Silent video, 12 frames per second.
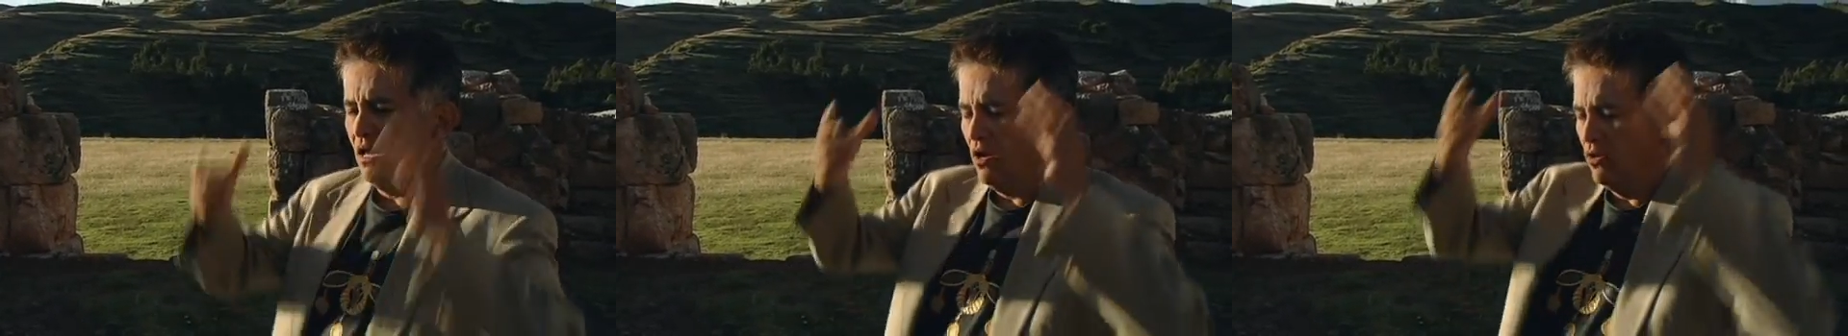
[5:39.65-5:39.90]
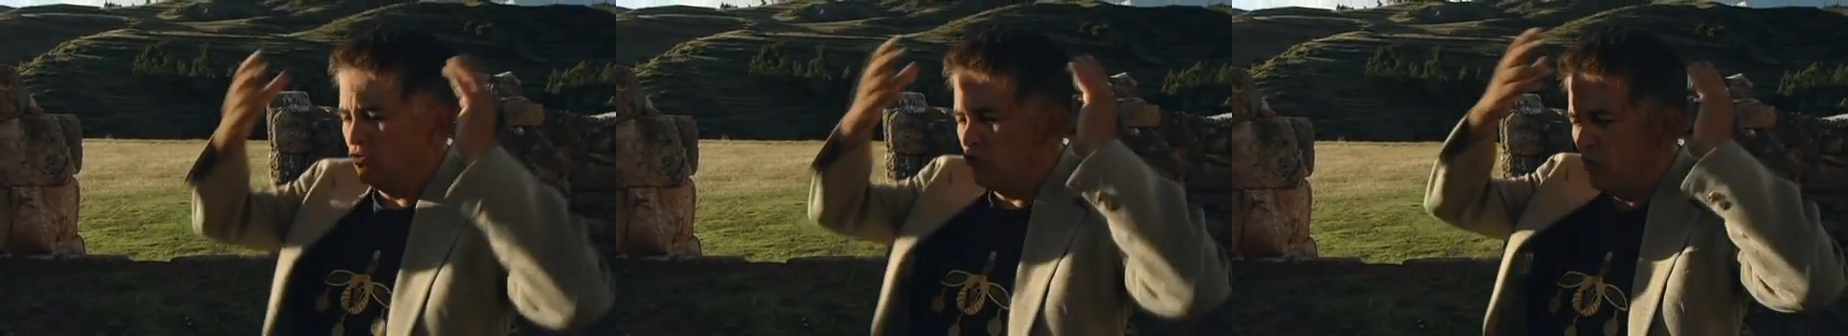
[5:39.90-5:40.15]

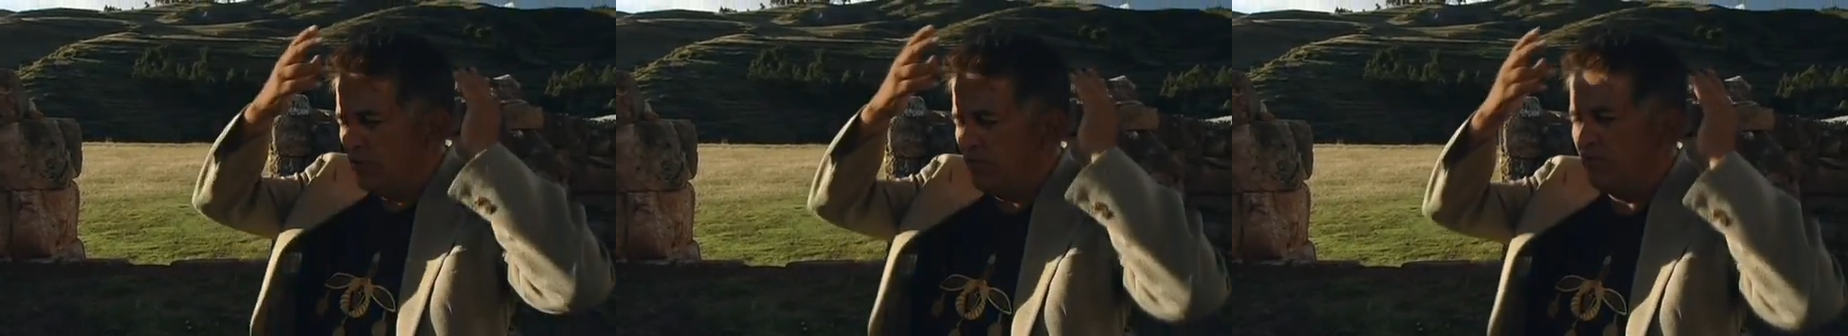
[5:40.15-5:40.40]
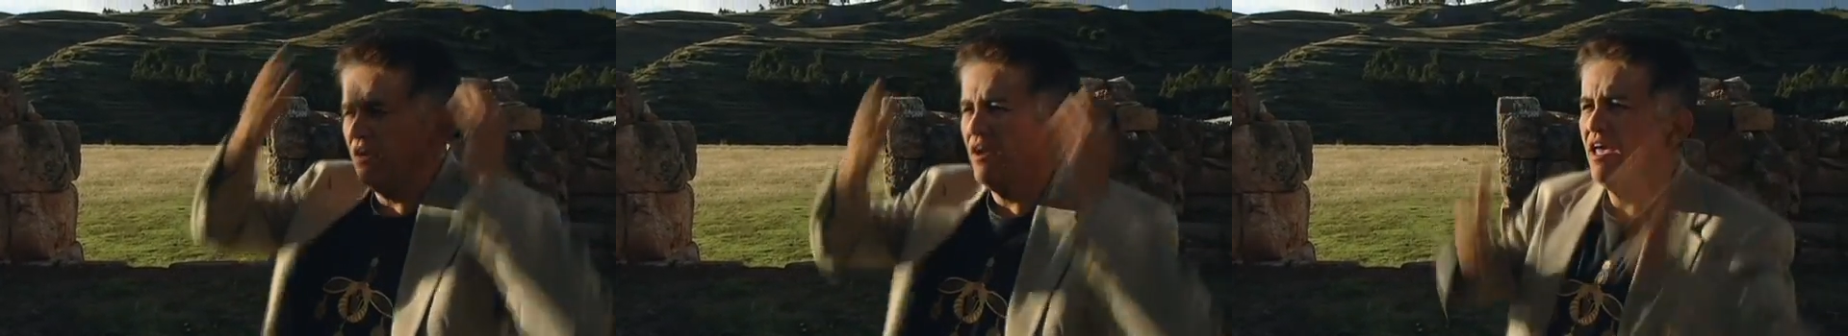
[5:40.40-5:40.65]
on top
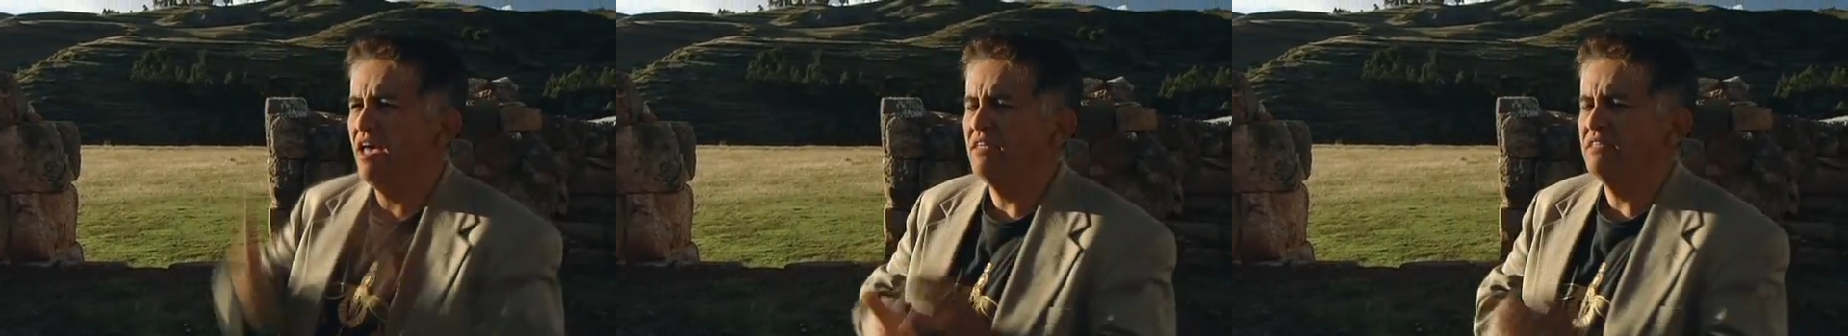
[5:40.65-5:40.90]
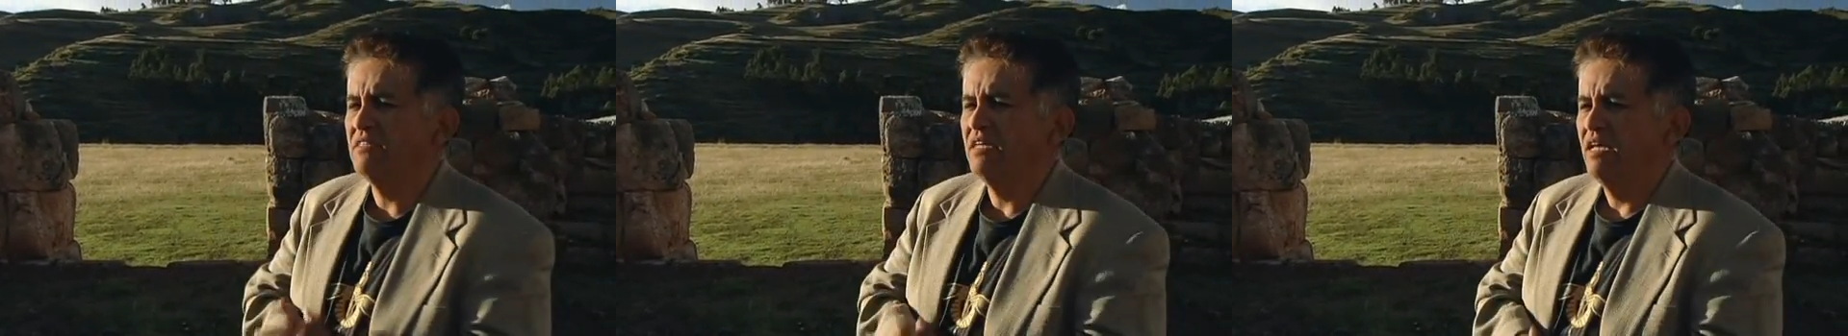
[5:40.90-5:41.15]
of their
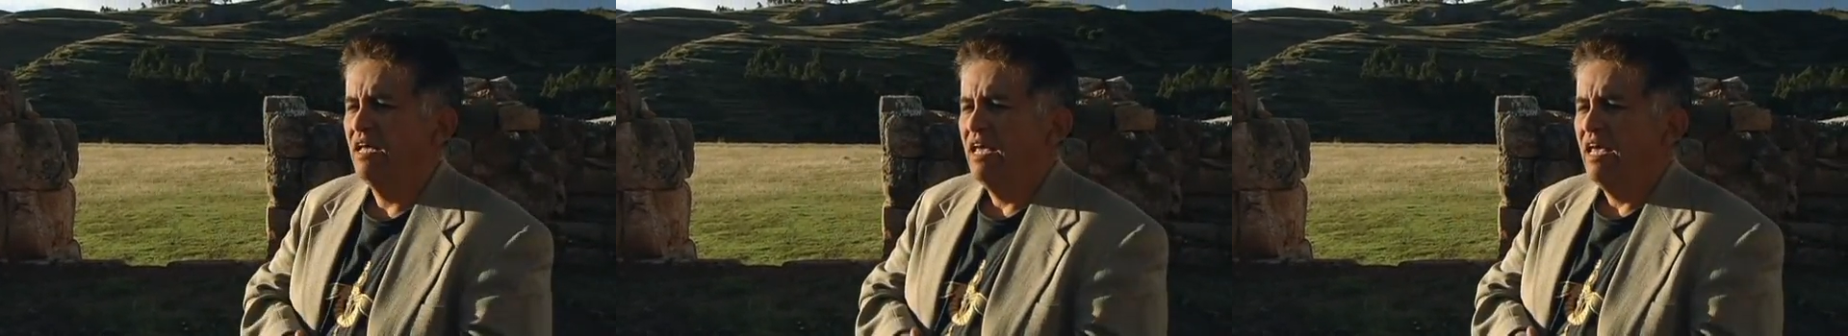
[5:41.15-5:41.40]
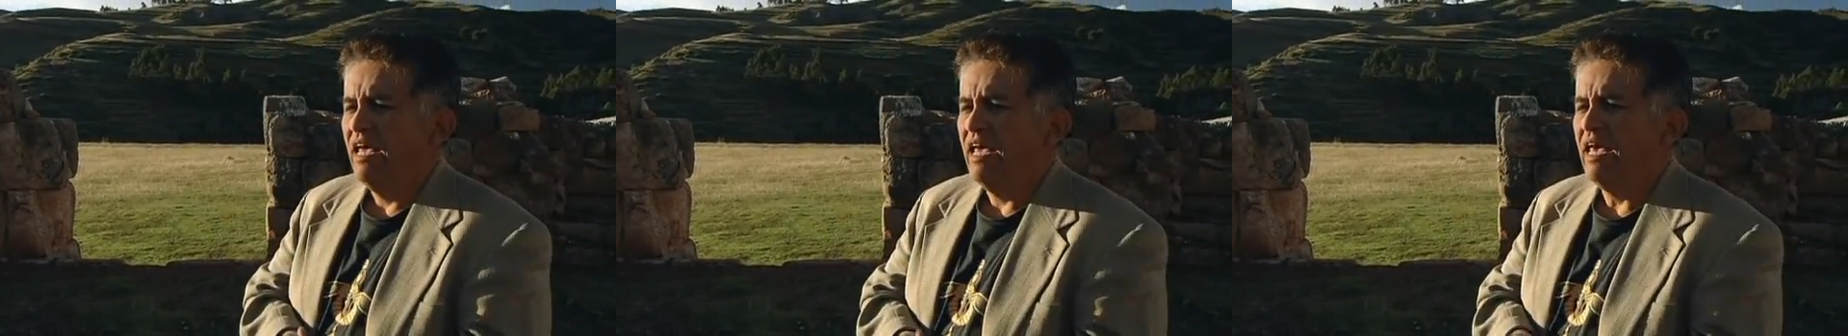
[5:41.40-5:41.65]
heads
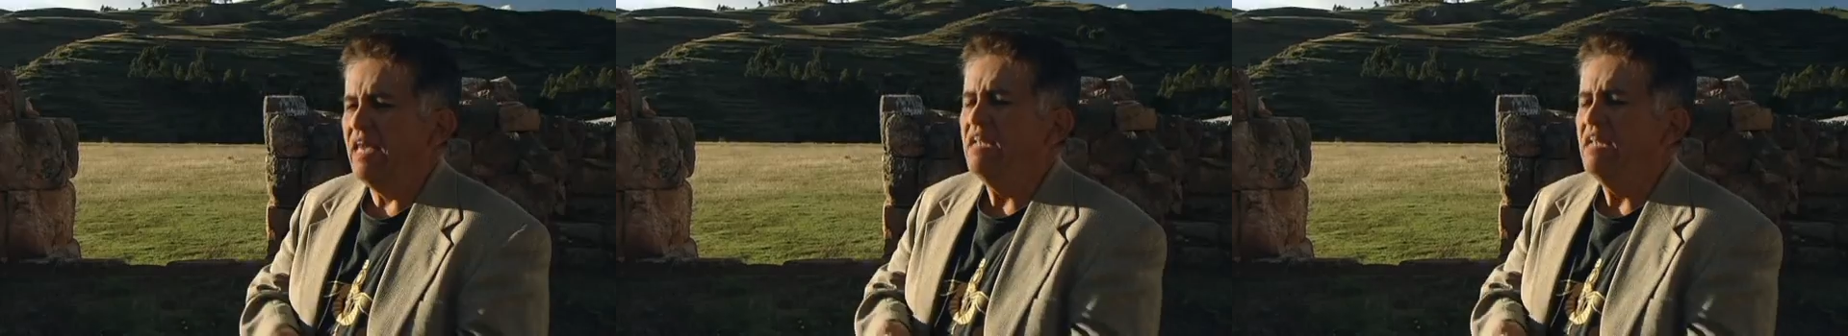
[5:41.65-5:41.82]
a